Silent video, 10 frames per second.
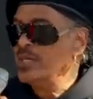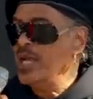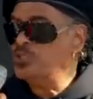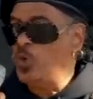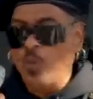
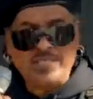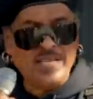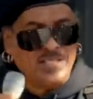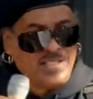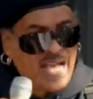And so what they
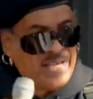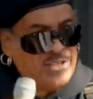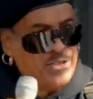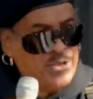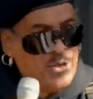
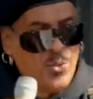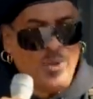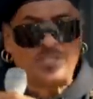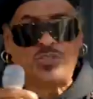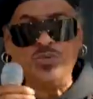decided to do
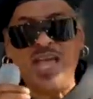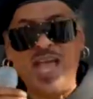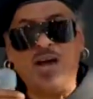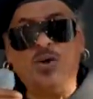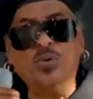was to
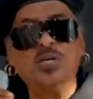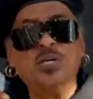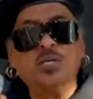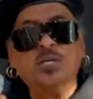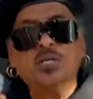now,
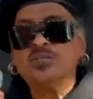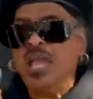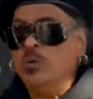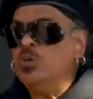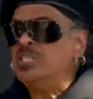
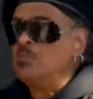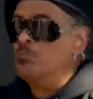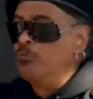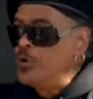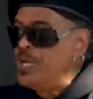they would
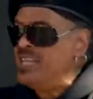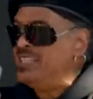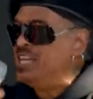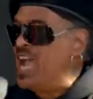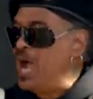
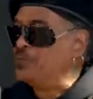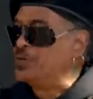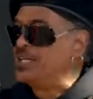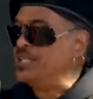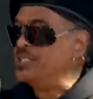breed the
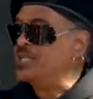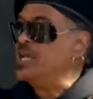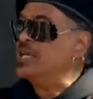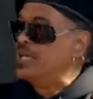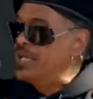Africans
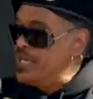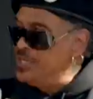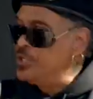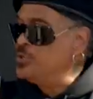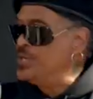
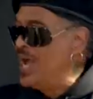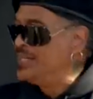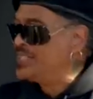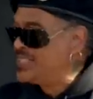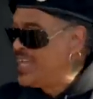in the
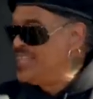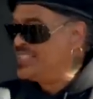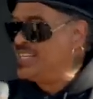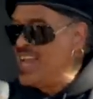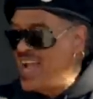United
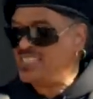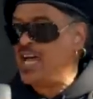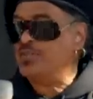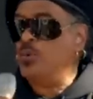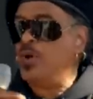States. And that's
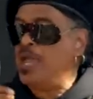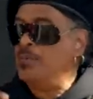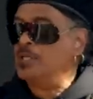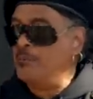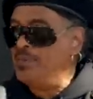how they were
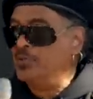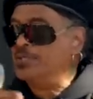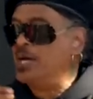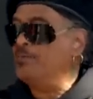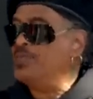able to
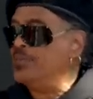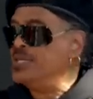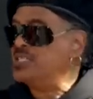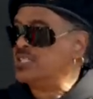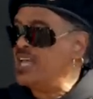build up their
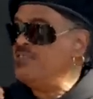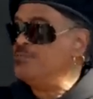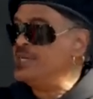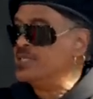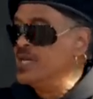
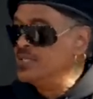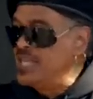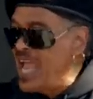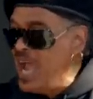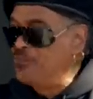enslavement,
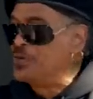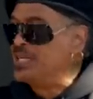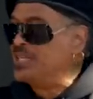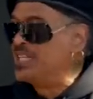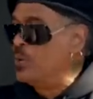the
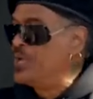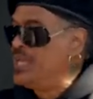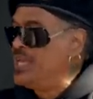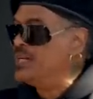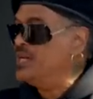Africans that were
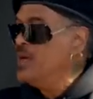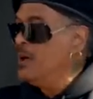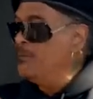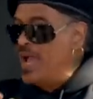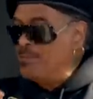here,
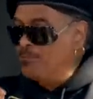by